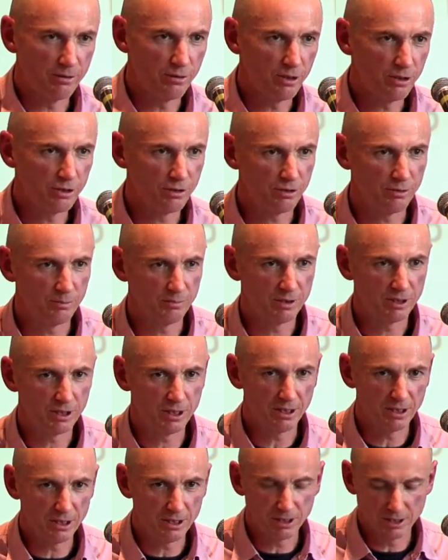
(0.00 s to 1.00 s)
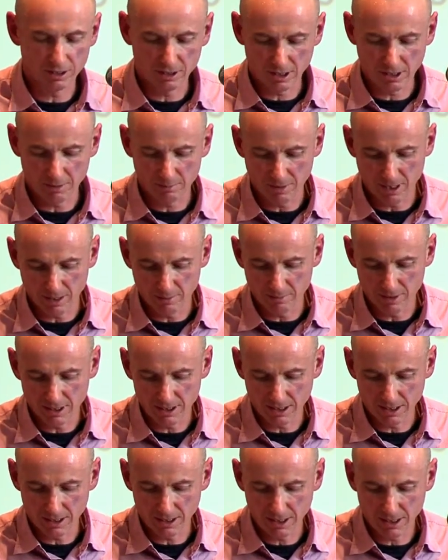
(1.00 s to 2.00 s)
Ostrom's conditions are
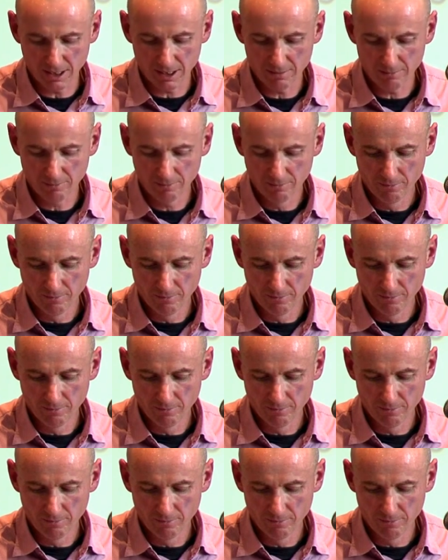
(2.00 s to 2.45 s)
missing there.